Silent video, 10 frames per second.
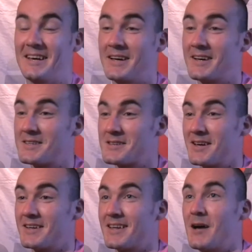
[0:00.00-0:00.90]
I think it's
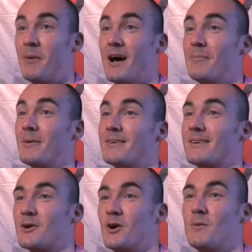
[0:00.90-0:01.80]
a bap.
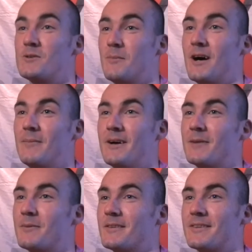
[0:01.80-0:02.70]
A cob's a bap, I think, but...